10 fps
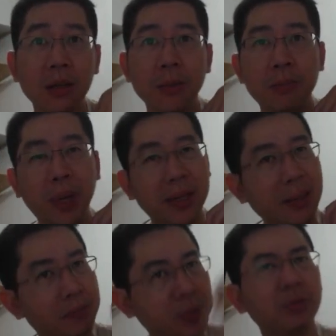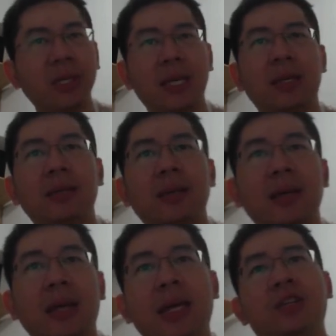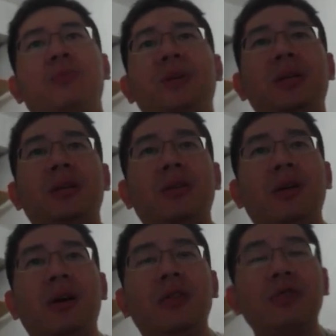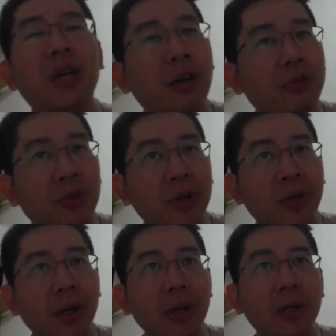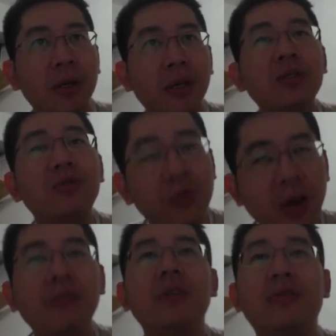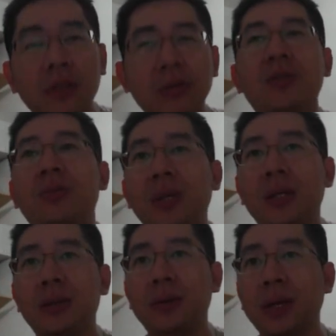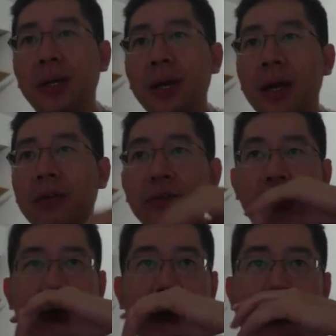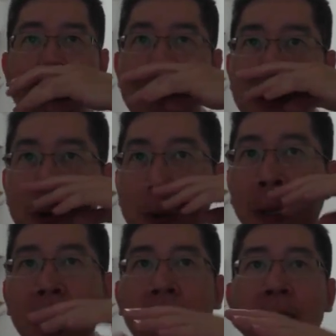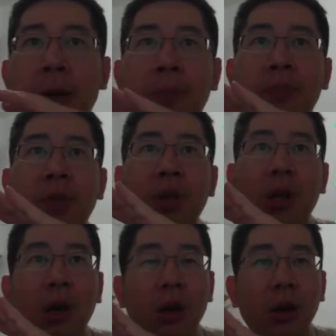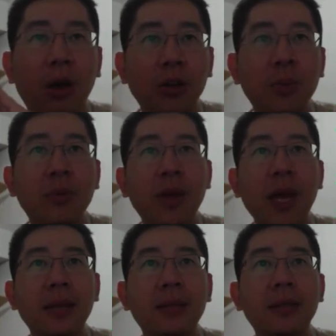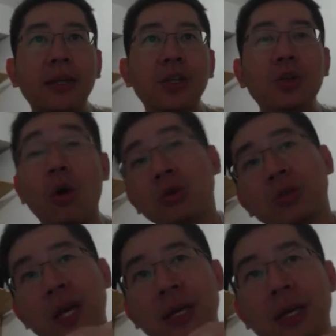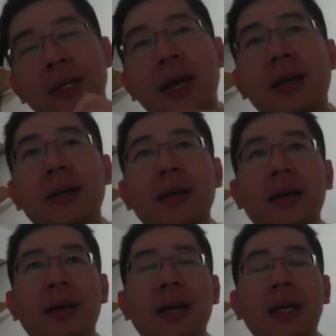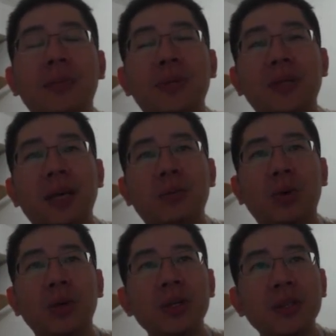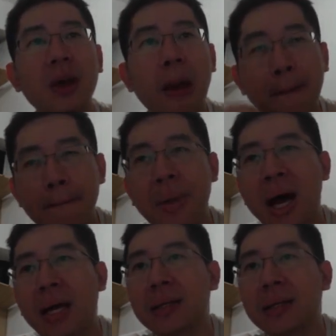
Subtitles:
But the built-in HP recovery is very sweet. Okay, I have to say. On top of that, you also get attack 80% bonus, but